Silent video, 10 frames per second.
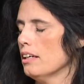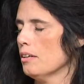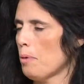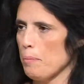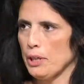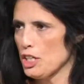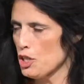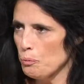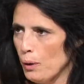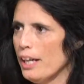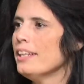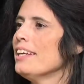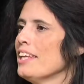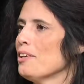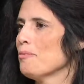Population 1,
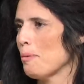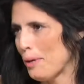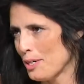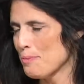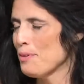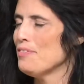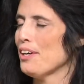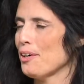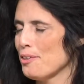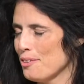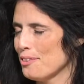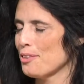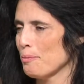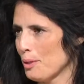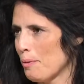and then my parents moved there and
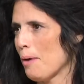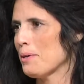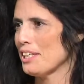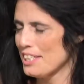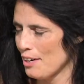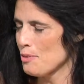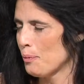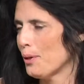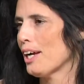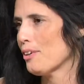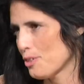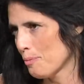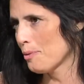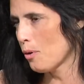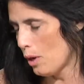tripled the population. I was born, I
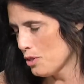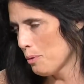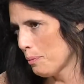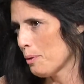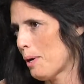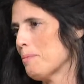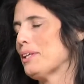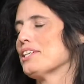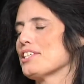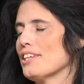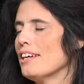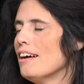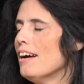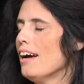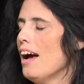quadrupled the population.
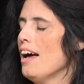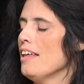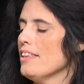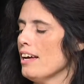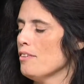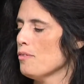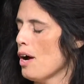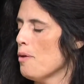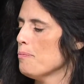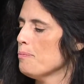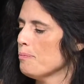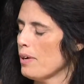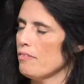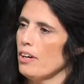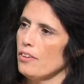And then
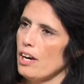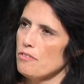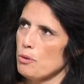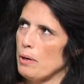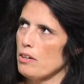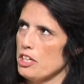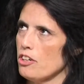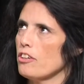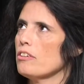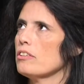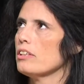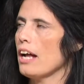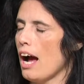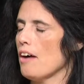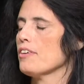my father, after about a year and a
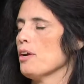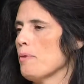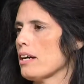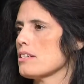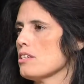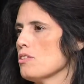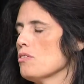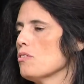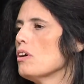half, came back to